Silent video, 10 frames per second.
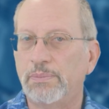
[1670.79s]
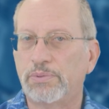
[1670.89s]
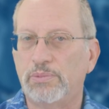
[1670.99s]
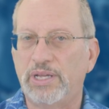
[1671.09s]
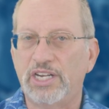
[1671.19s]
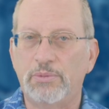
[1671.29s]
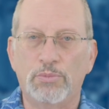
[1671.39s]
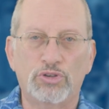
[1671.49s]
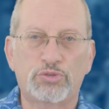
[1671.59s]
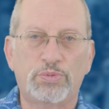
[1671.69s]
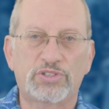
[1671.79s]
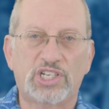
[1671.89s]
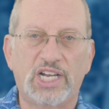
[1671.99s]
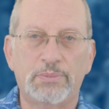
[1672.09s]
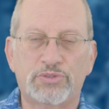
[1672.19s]
implemented multiple
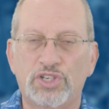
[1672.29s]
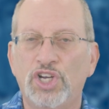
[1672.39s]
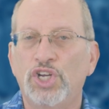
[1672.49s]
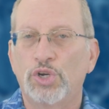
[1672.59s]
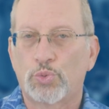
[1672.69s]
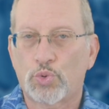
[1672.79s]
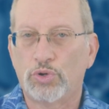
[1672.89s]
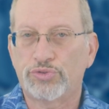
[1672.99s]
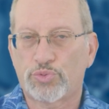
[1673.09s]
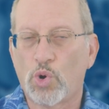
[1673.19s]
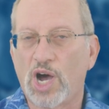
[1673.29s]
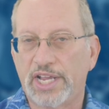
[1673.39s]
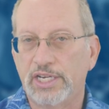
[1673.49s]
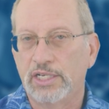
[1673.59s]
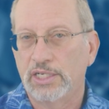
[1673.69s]
times worldwide.